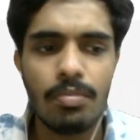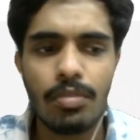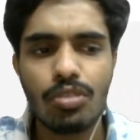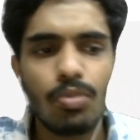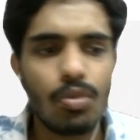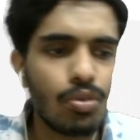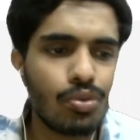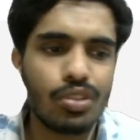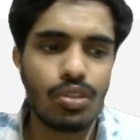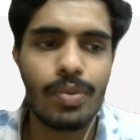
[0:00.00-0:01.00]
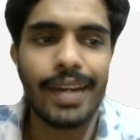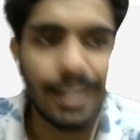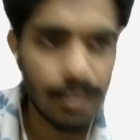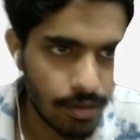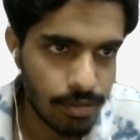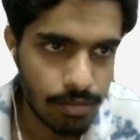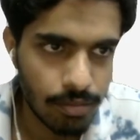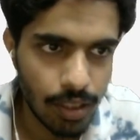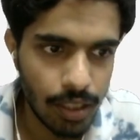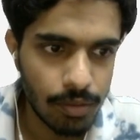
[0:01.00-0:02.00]
much more closer to X,
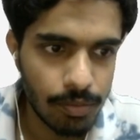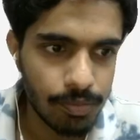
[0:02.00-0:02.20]
right?